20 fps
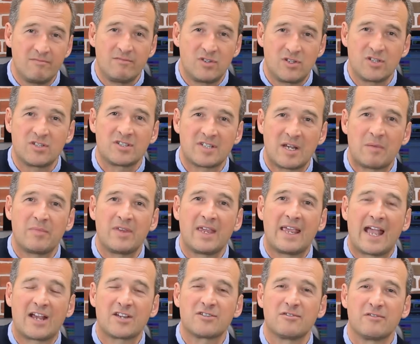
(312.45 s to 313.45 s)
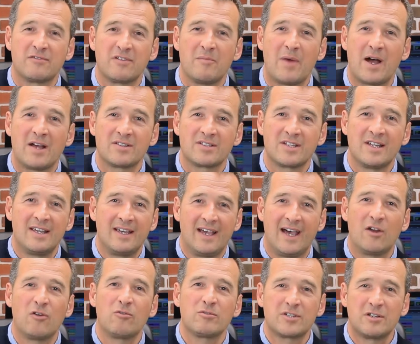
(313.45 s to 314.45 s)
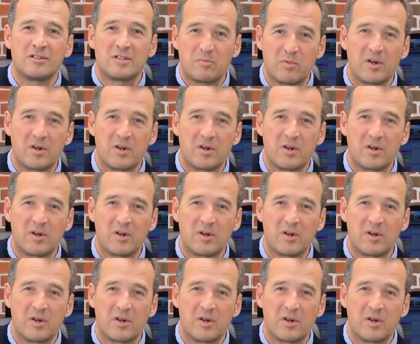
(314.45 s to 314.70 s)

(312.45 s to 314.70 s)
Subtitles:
Just something extra from us, and also to